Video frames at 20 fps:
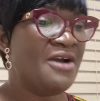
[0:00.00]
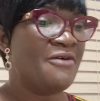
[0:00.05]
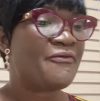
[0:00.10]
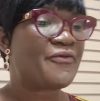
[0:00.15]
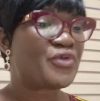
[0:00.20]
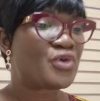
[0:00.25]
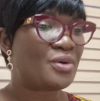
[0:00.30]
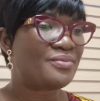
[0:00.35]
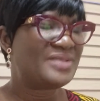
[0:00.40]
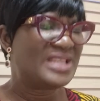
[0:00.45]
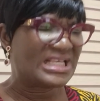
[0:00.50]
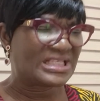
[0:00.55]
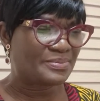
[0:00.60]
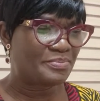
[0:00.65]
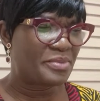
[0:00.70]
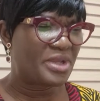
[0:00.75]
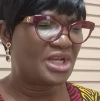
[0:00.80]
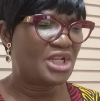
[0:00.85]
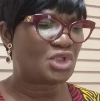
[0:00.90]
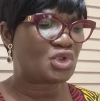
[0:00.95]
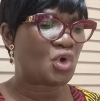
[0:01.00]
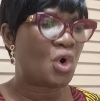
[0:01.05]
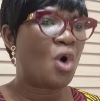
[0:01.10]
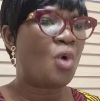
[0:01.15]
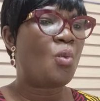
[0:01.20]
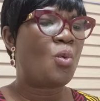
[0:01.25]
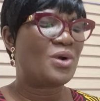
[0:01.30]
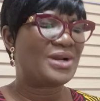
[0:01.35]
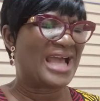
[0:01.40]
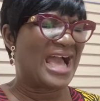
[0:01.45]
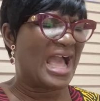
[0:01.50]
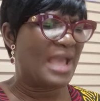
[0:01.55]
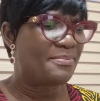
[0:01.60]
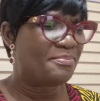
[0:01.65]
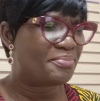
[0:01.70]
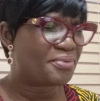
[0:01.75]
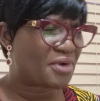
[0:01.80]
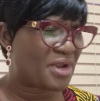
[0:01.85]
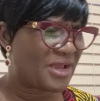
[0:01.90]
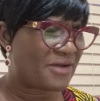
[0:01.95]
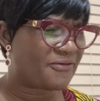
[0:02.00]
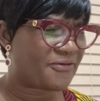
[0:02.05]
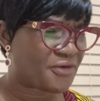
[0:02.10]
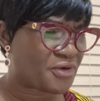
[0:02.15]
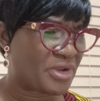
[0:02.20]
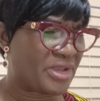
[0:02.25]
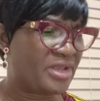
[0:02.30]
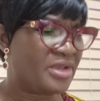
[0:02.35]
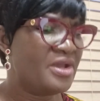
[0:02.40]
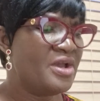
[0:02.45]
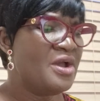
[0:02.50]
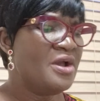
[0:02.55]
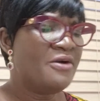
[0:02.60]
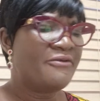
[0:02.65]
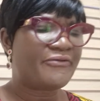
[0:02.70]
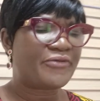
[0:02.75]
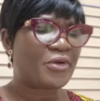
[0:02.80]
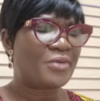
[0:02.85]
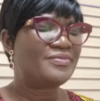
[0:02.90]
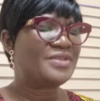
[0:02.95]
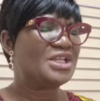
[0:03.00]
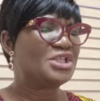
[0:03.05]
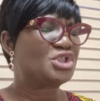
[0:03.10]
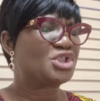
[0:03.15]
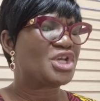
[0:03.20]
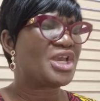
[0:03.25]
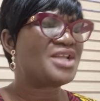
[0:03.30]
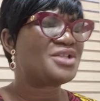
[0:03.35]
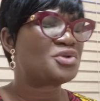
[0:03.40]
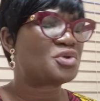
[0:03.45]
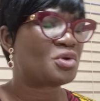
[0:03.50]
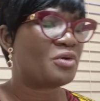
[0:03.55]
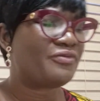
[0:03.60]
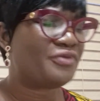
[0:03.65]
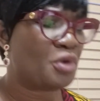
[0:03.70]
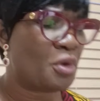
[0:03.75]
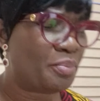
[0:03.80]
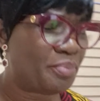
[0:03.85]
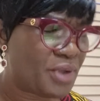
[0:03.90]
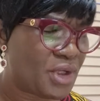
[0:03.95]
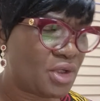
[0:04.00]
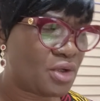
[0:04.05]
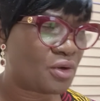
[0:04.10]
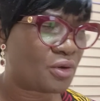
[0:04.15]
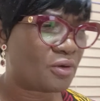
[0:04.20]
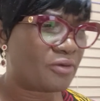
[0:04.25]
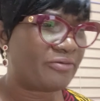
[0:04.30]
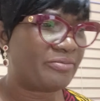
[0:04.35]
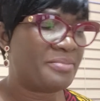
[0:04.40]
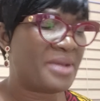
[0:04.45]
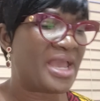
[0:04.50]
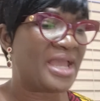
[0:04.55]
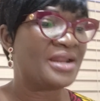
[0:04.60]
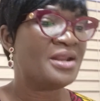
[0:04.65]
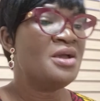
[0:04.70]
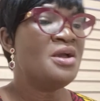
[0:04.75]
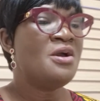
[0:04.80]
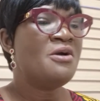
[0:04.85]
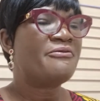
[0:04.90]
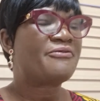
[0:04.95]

From this minute onward, I break free from the chains of the opinion of men.